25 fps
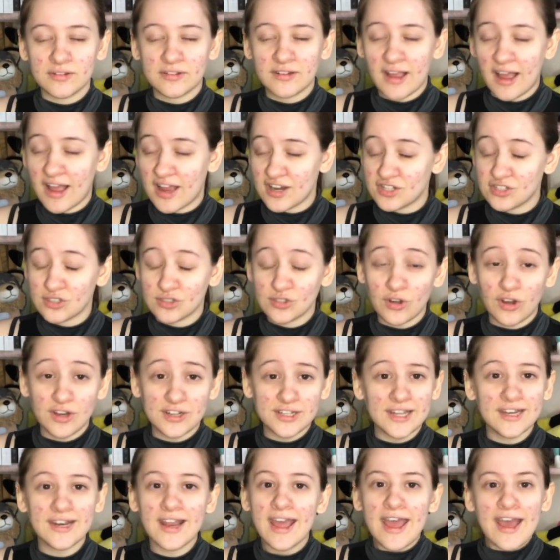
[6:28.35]
Dreamcatcher's
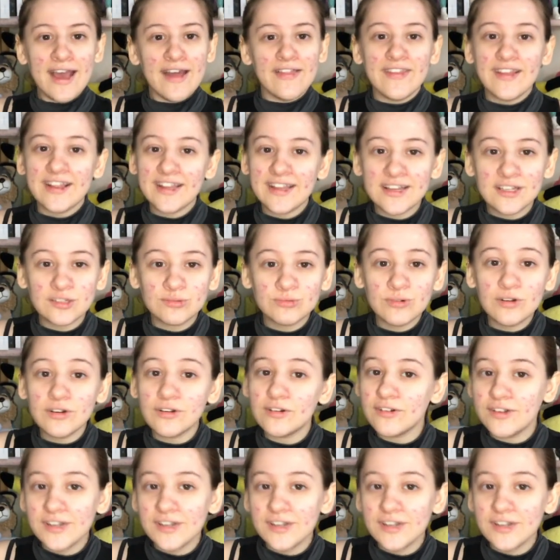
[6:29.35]
content, then guess what?